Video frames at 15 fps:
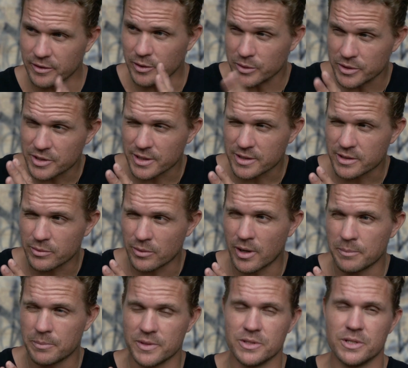of you in just the
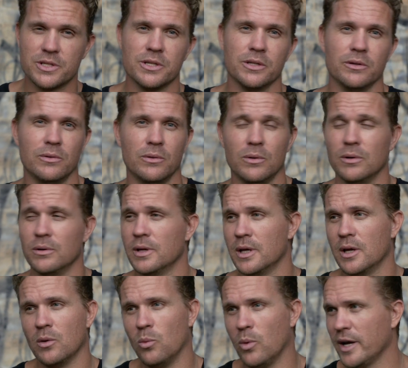right position, or
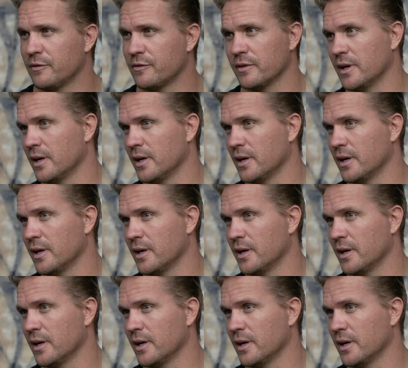wait for